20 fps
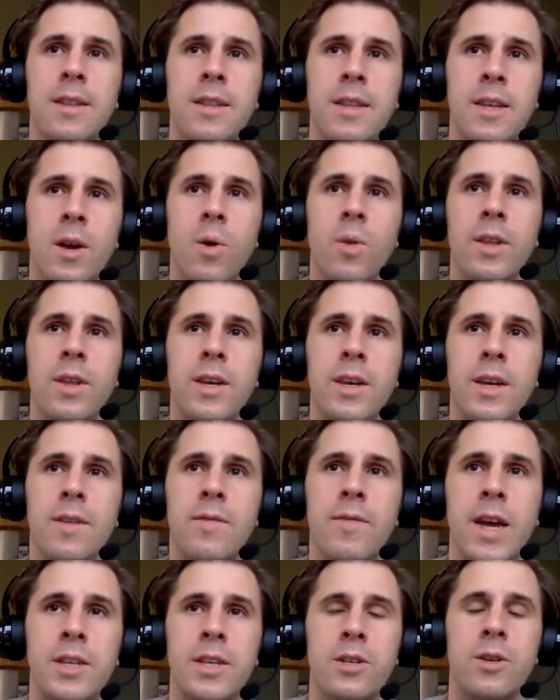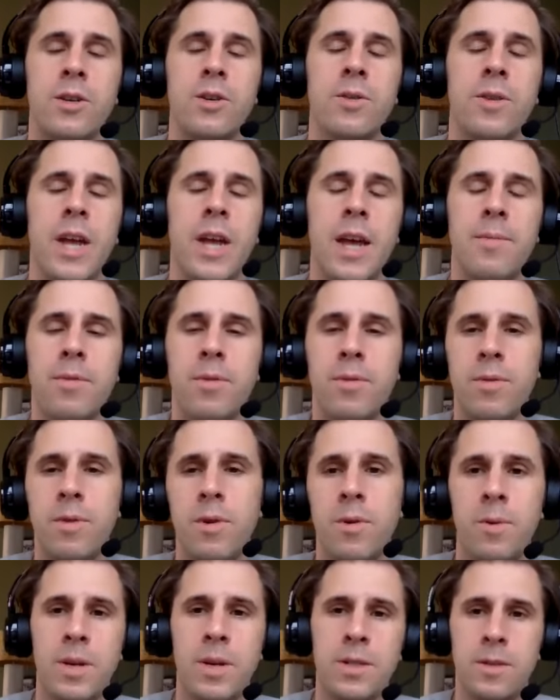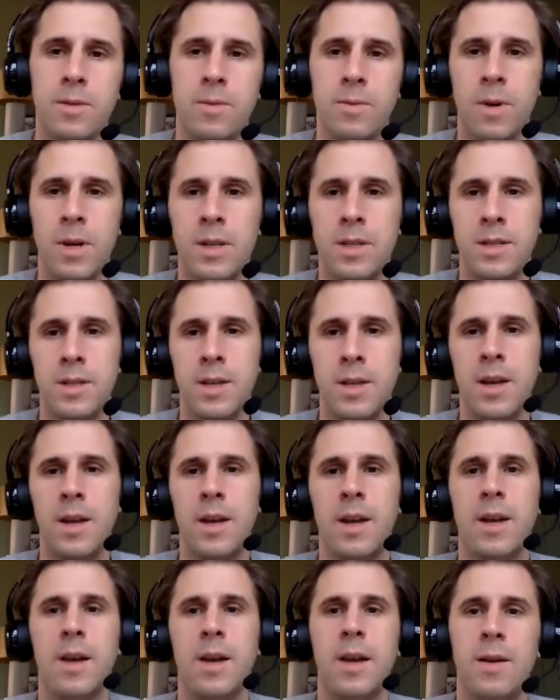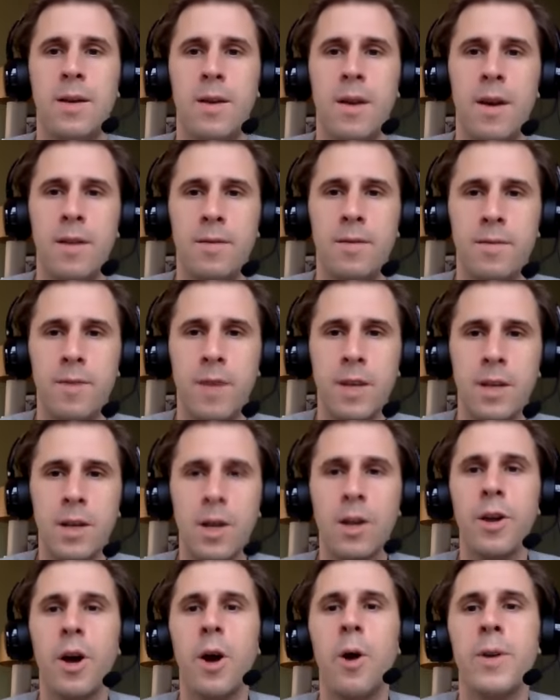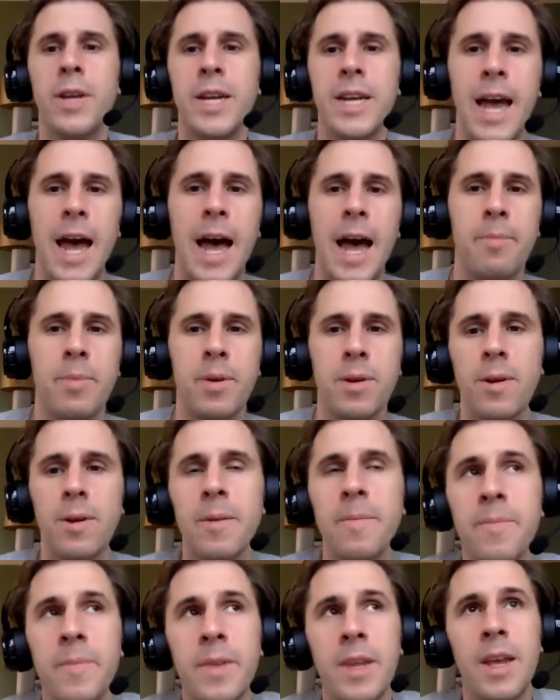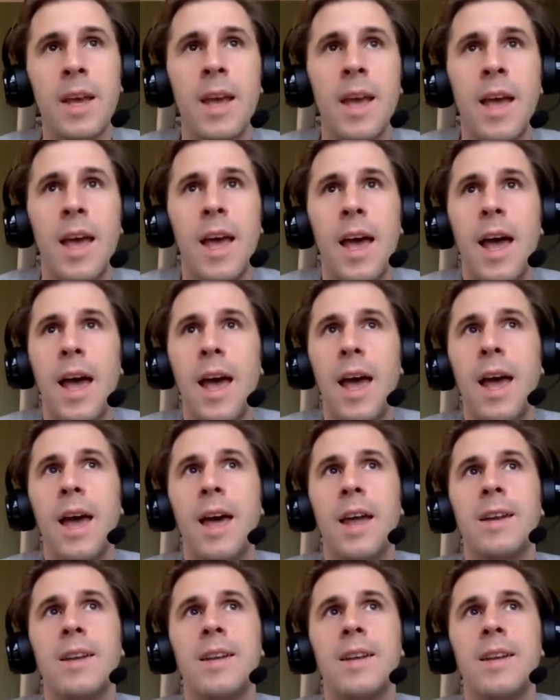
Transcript: the only investor who came through was a fund called Honey Capital. And